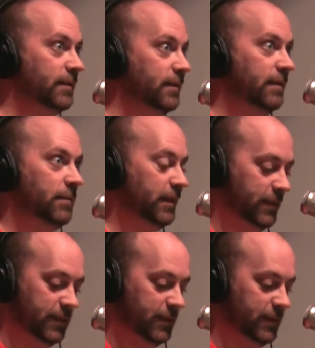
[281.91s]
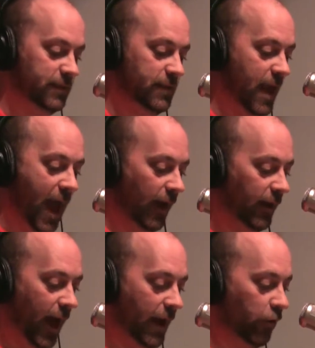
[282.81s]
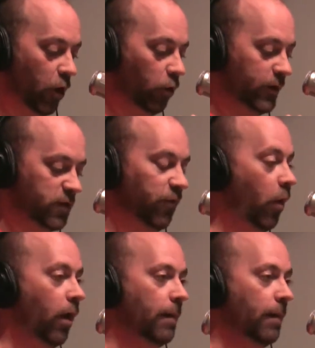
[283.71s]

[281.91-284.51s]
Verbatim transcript: Oh, it's some car commercial. Yeah, I don't know who it's for.